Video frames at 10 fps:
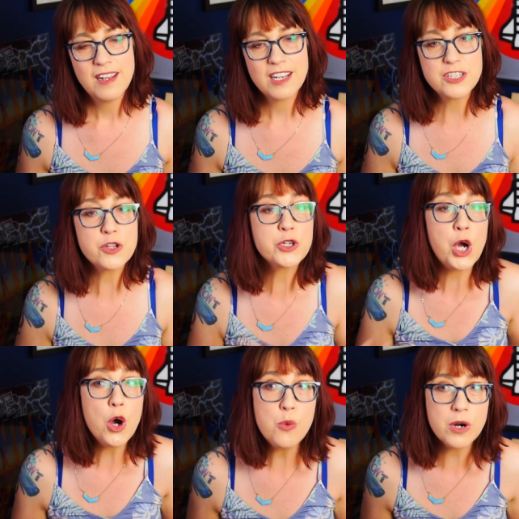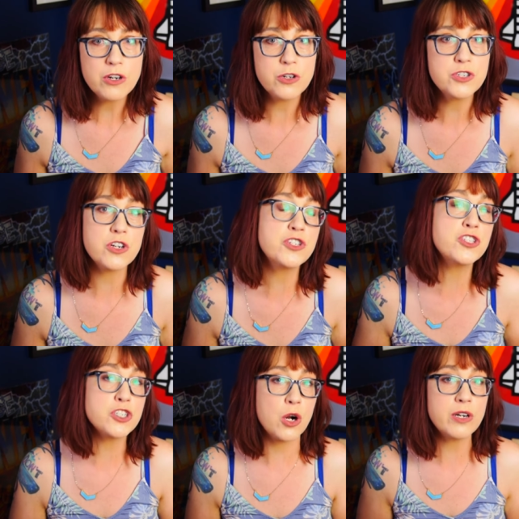because their coworkers are
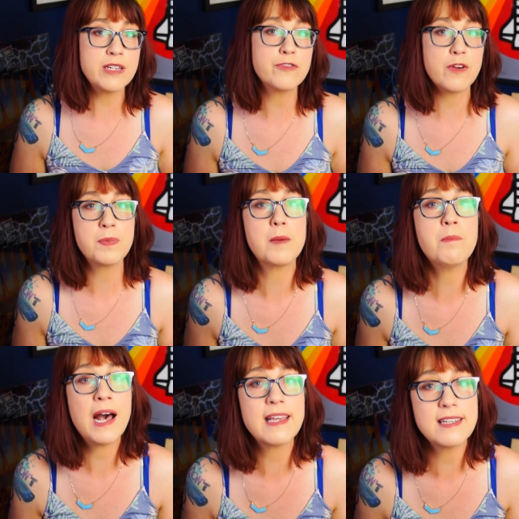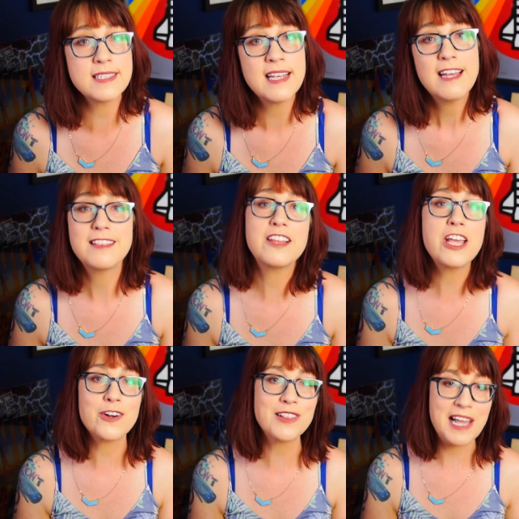starting from the bias that
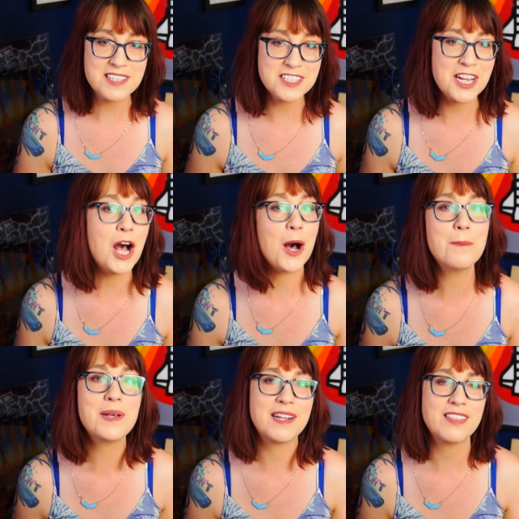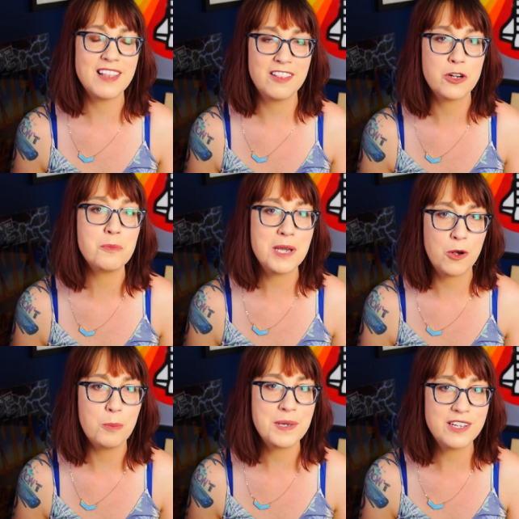they are less competent than their
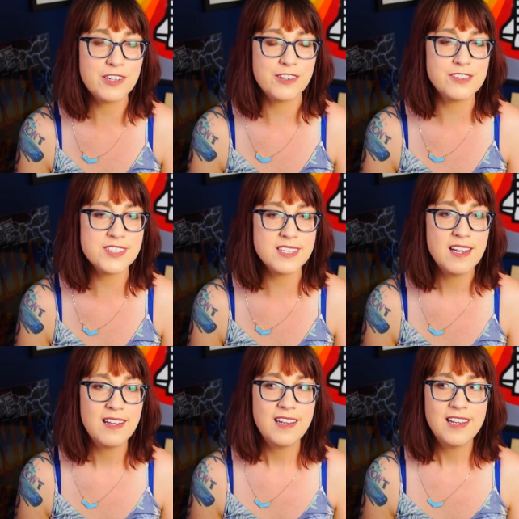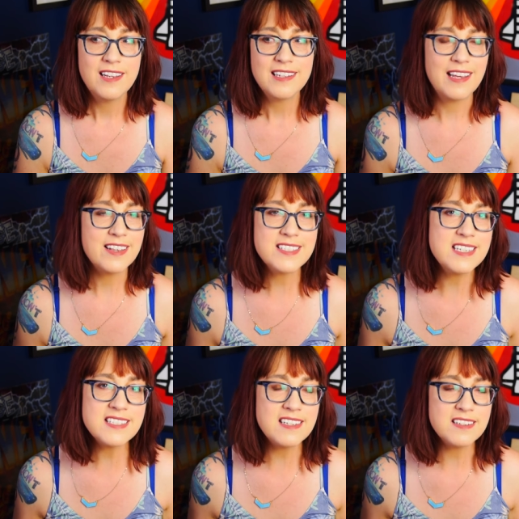male peers. Yeah, this
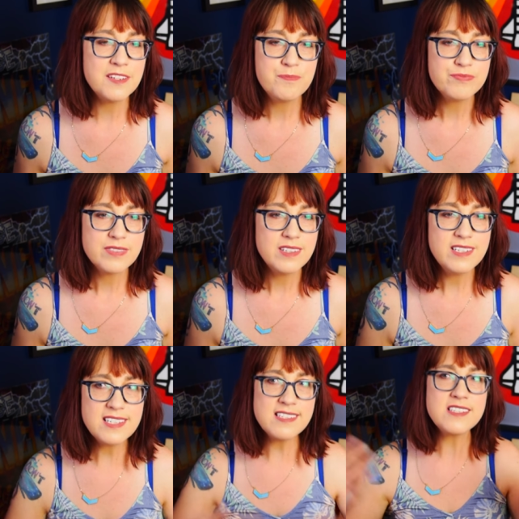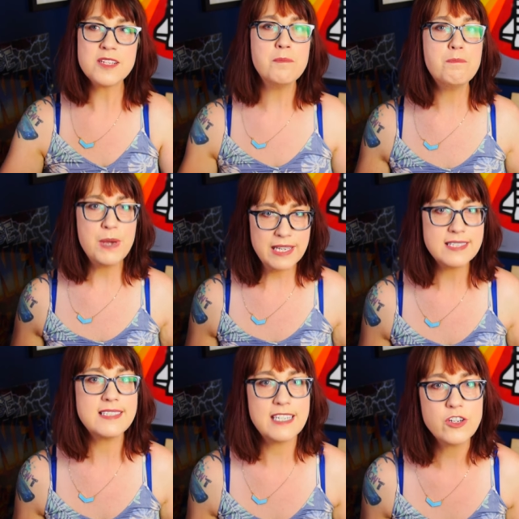isn't some big
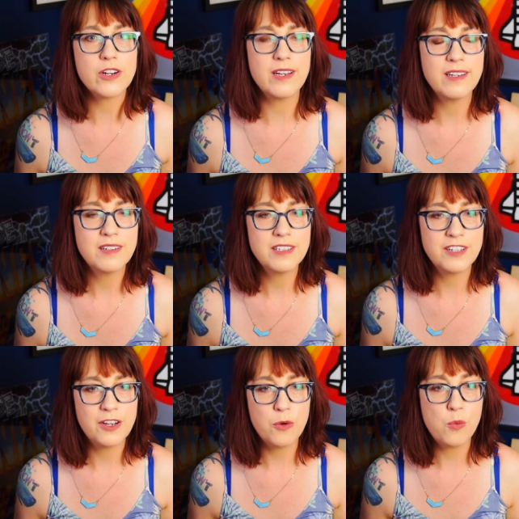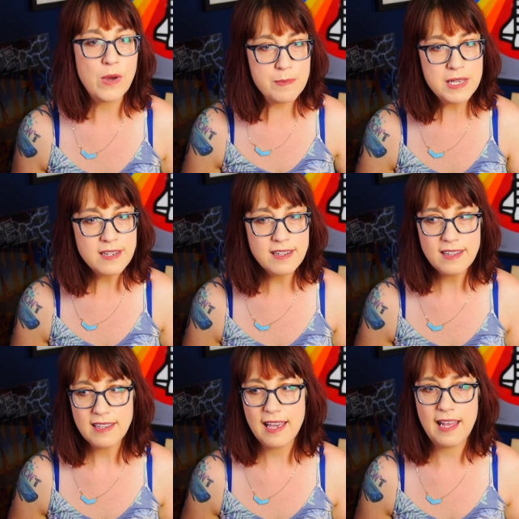secret. You know,
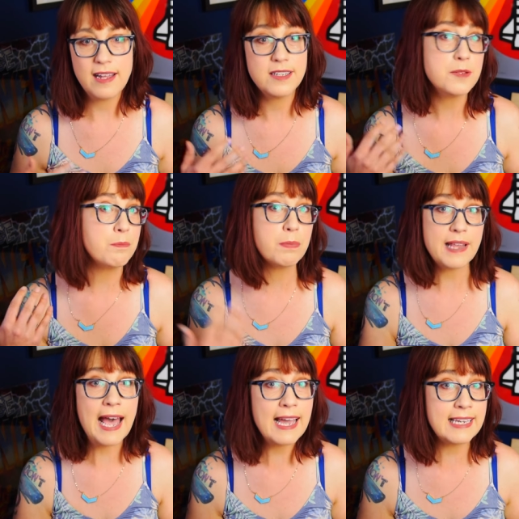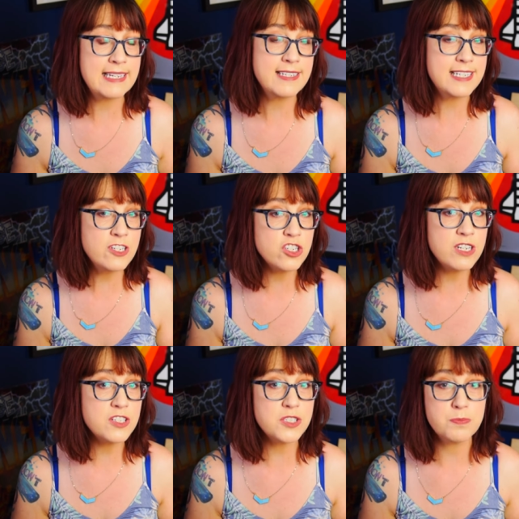women and Black,
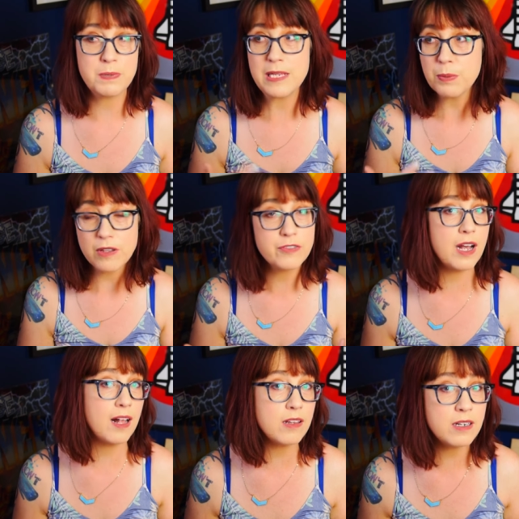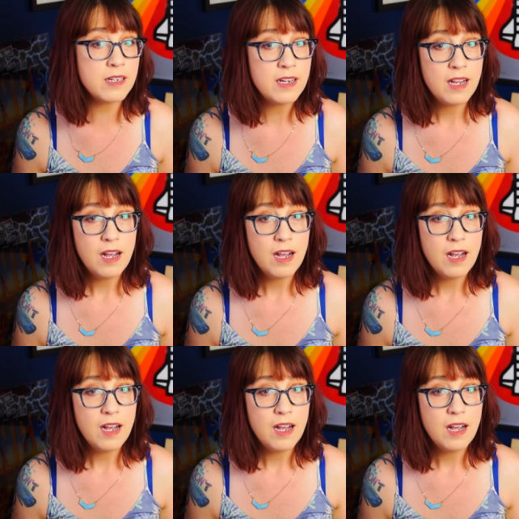Indigenous, people of color,